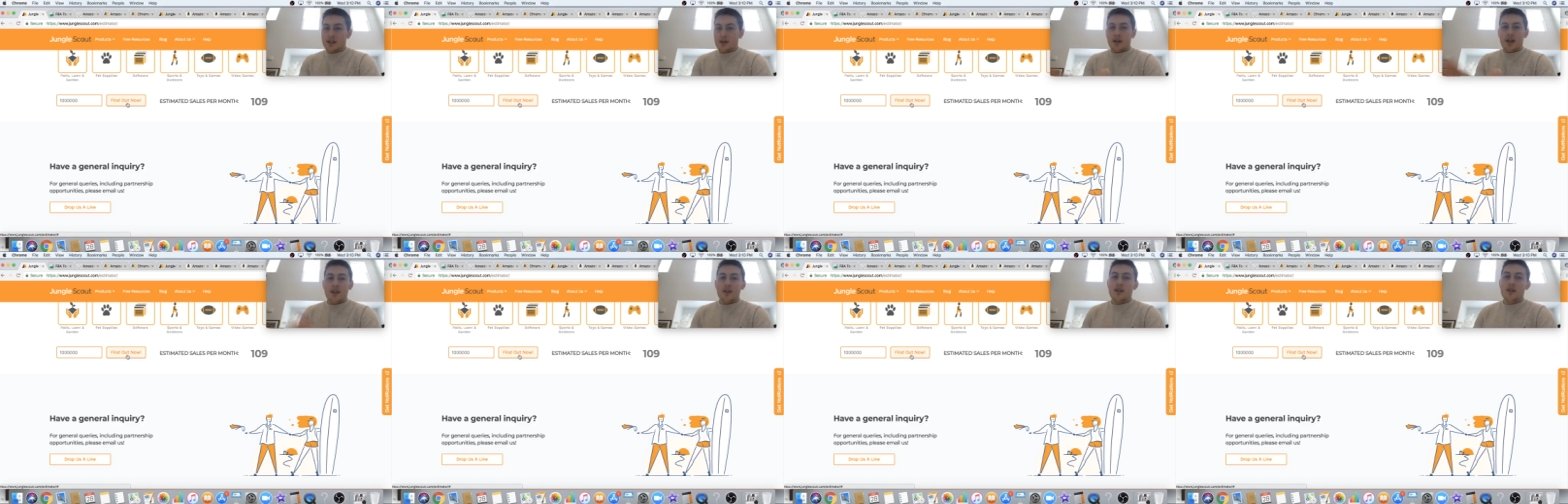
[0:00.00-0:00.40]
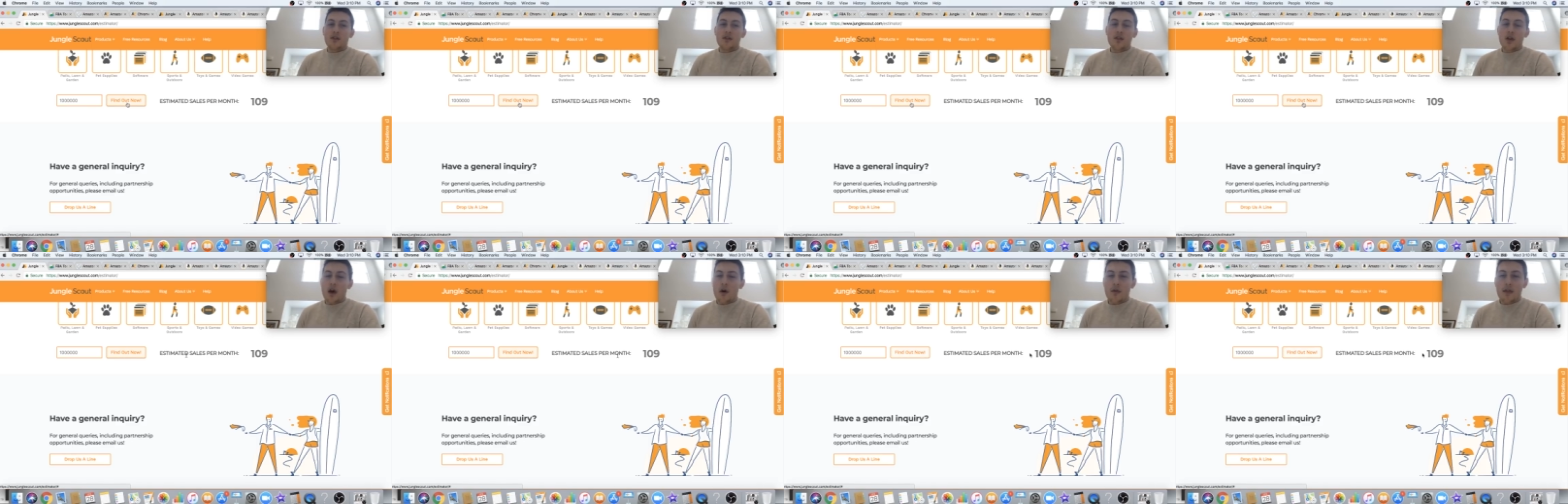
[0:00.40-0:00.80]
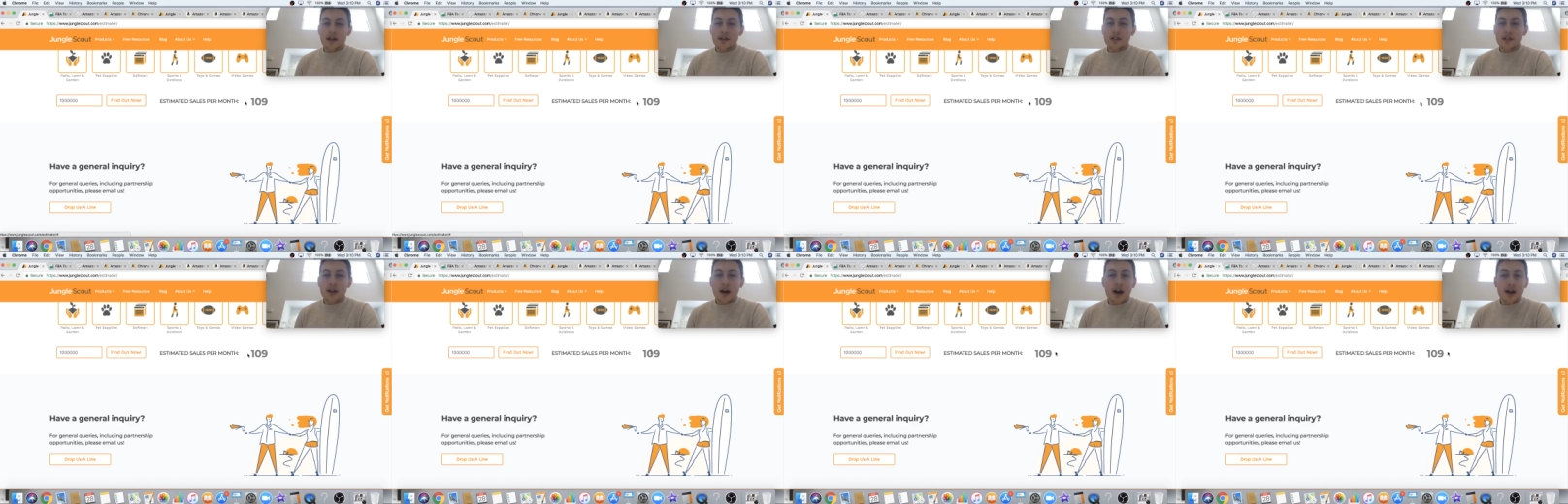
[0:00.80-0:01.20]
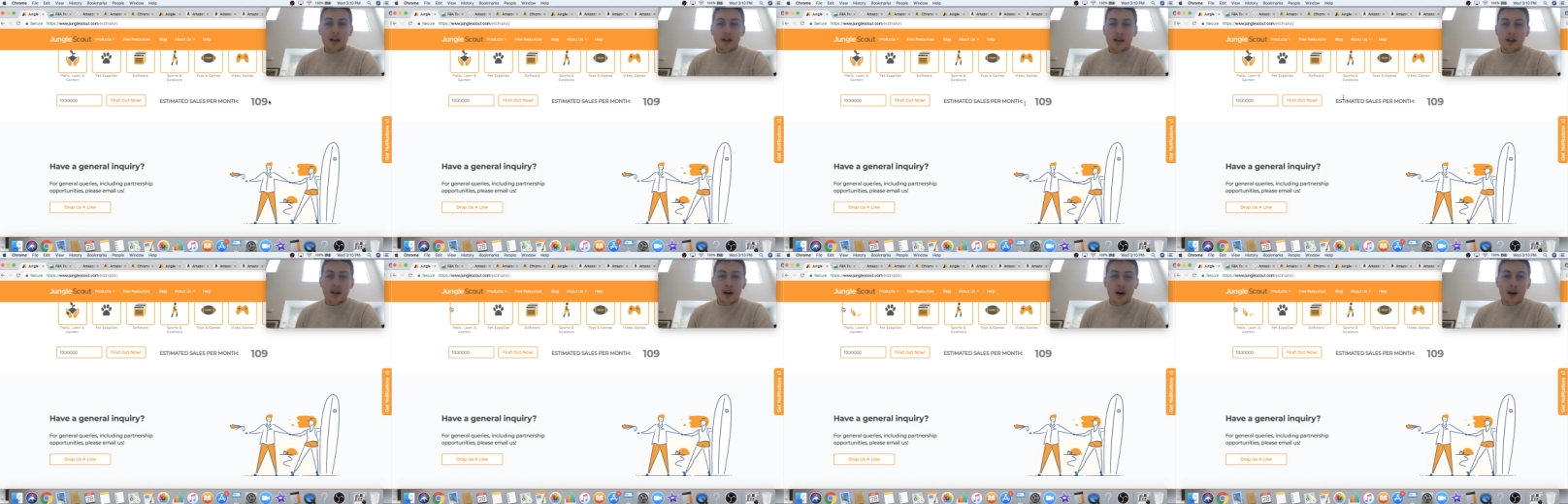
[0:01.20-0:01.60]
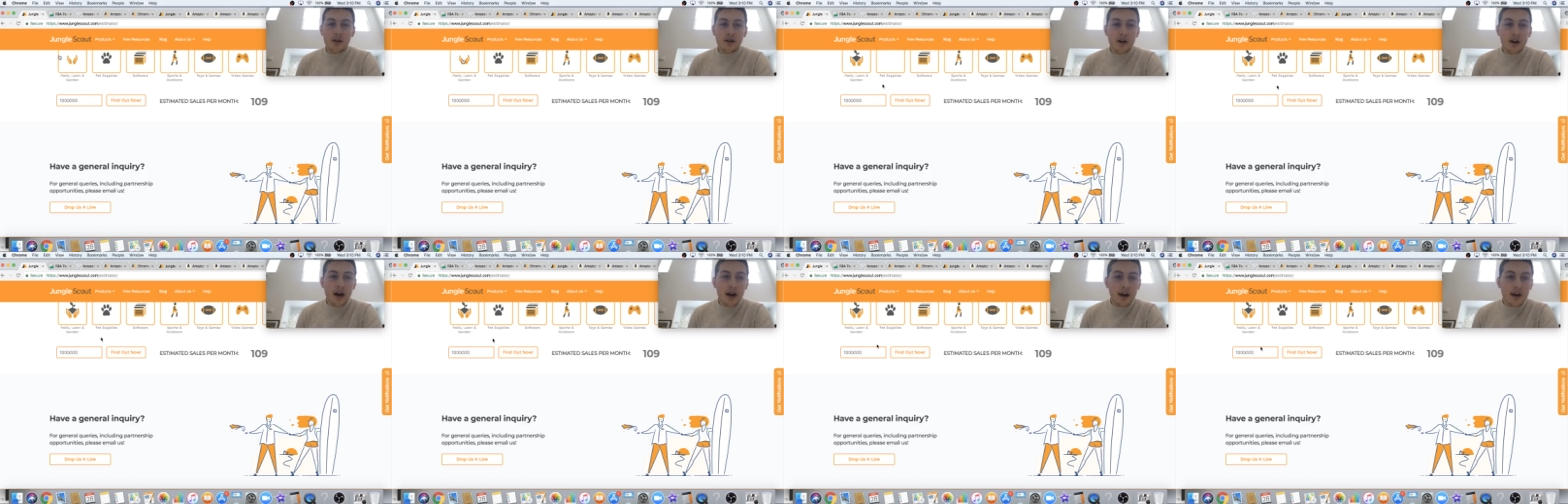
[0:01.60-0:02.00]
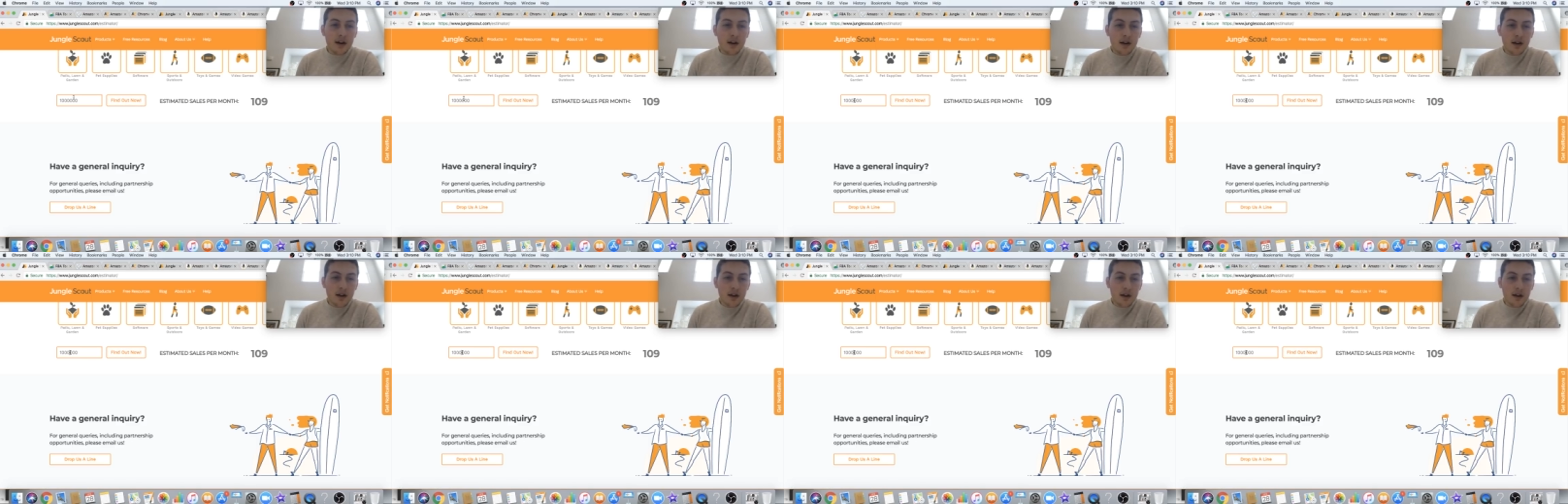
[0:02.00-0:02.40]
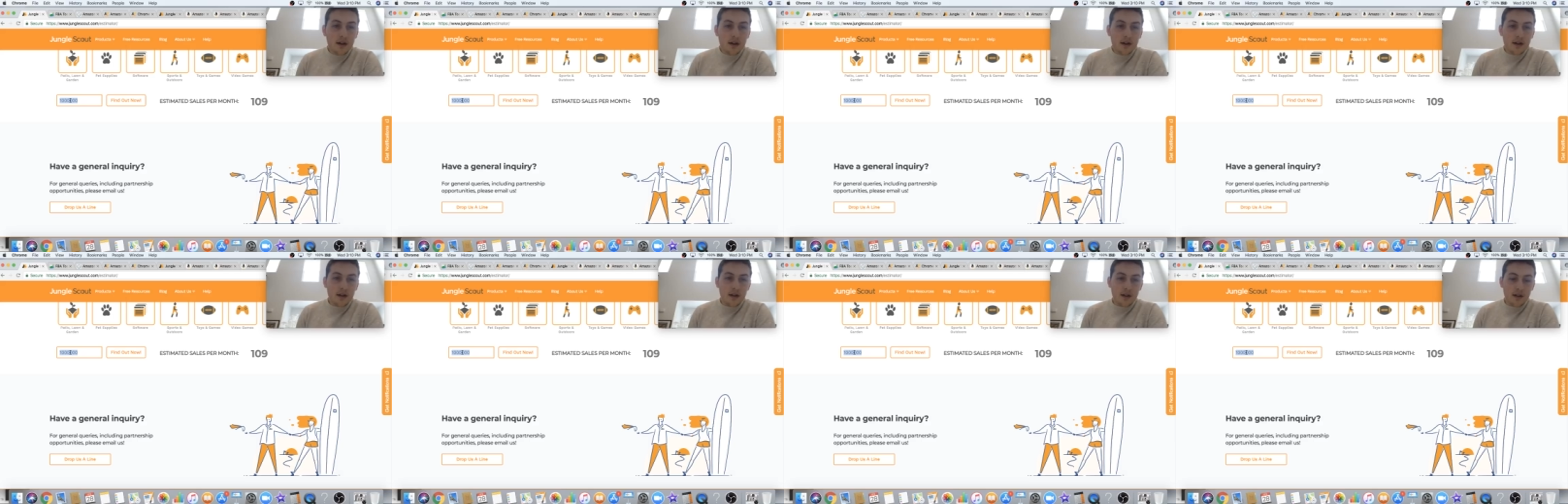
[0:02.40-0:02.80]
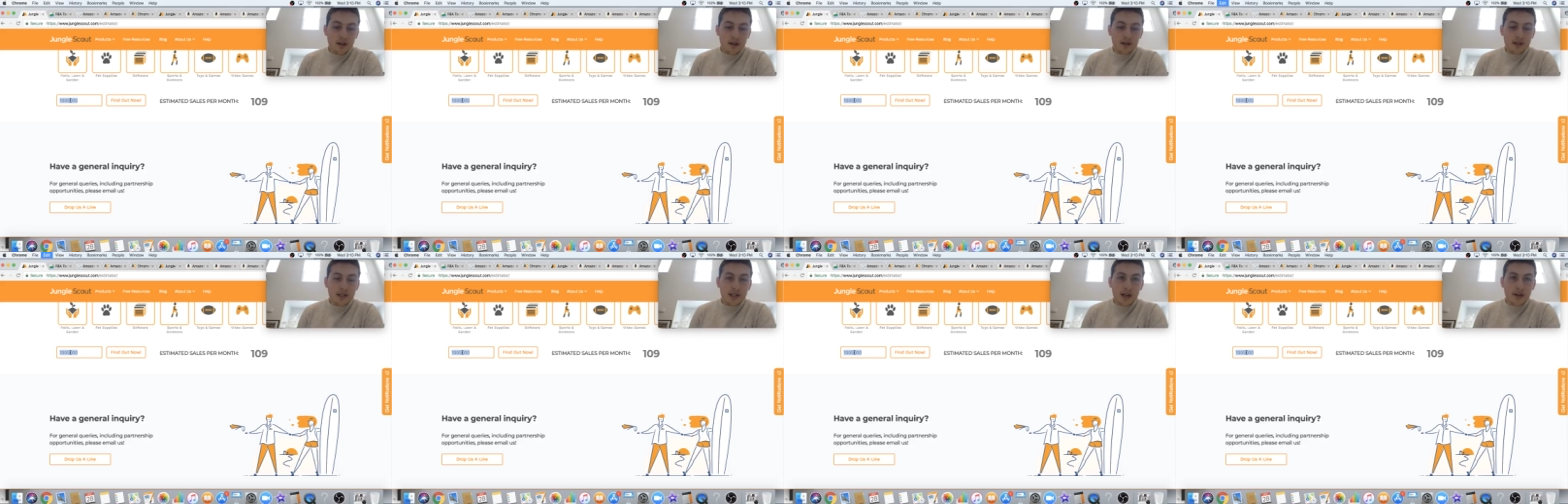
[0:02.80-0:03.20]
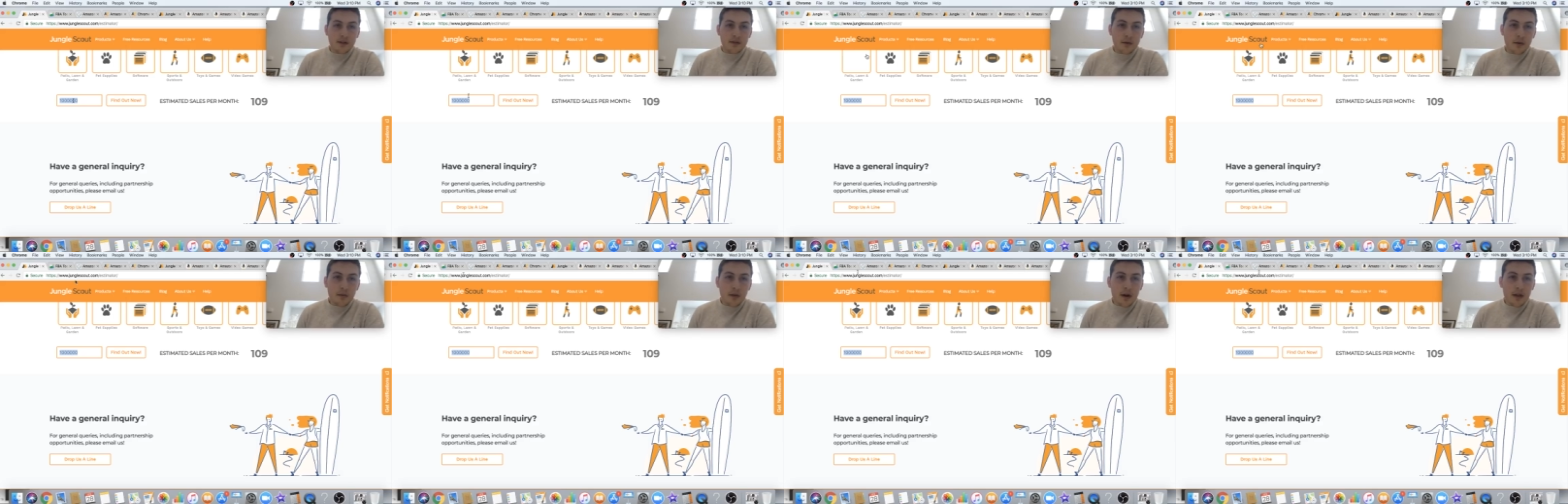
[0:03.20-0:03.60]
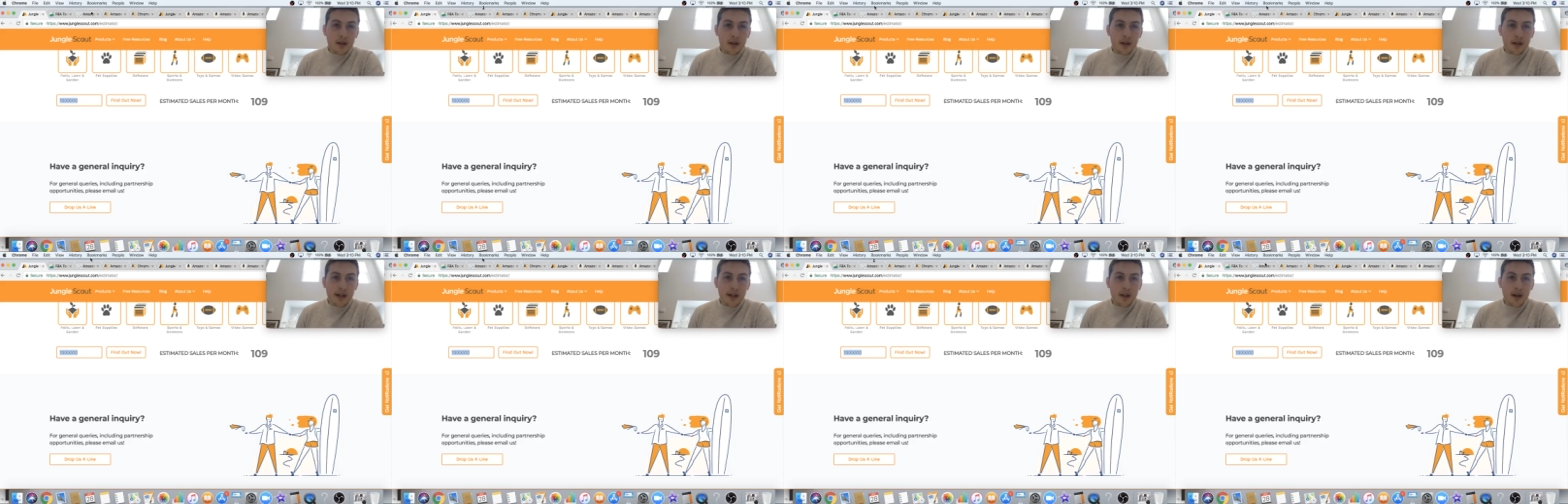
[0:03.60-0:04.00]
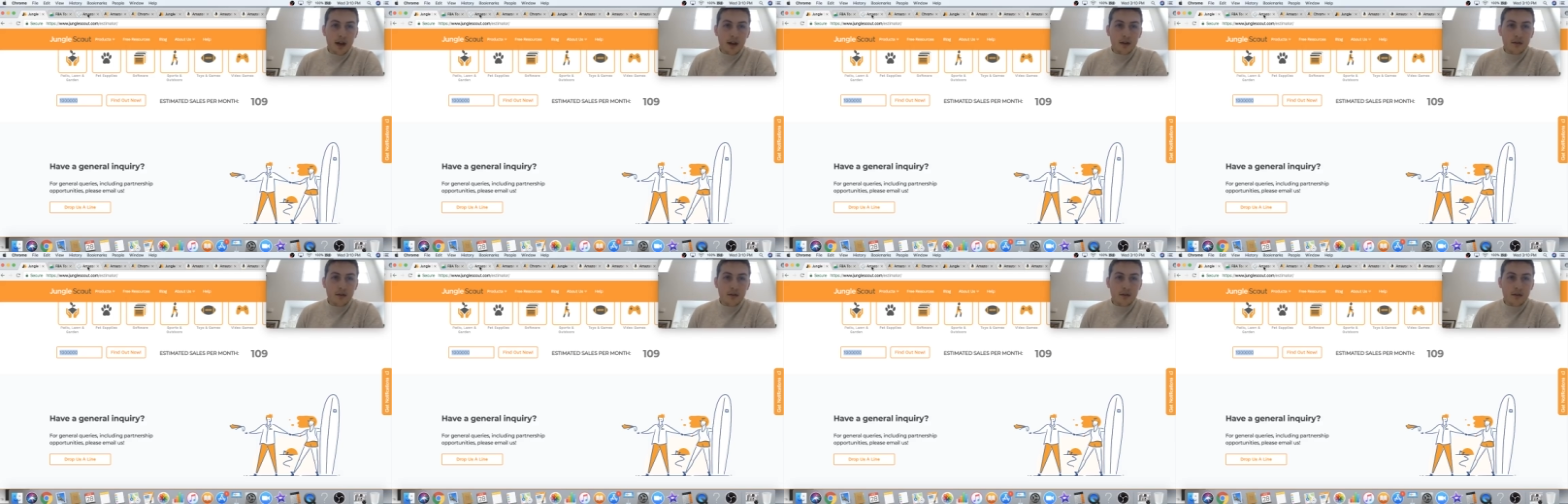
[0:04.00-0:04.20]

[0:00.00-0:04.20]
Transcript: Okay, no, that's not getting 109 sales per month. And I use